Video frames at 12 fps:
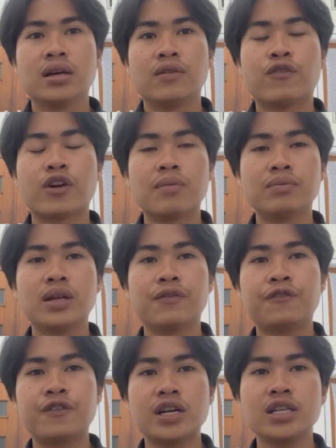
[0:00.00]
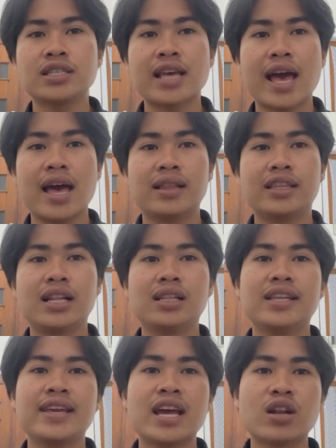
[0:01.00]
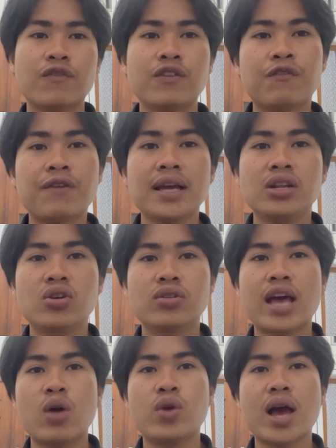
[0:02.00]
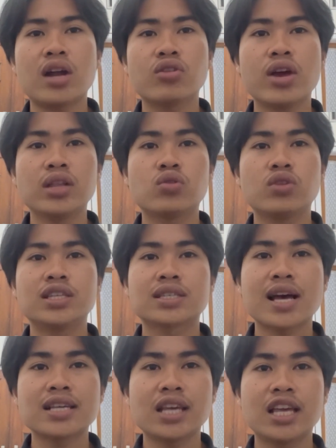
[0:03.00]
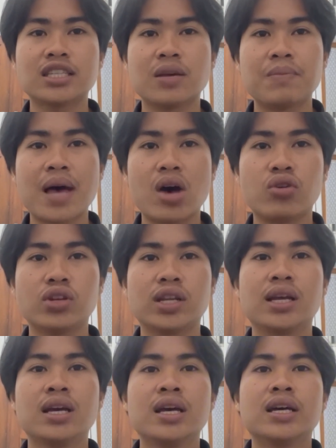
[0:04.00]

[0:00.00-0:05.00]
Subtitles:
from the first till the end of the video that we are going to discuss is about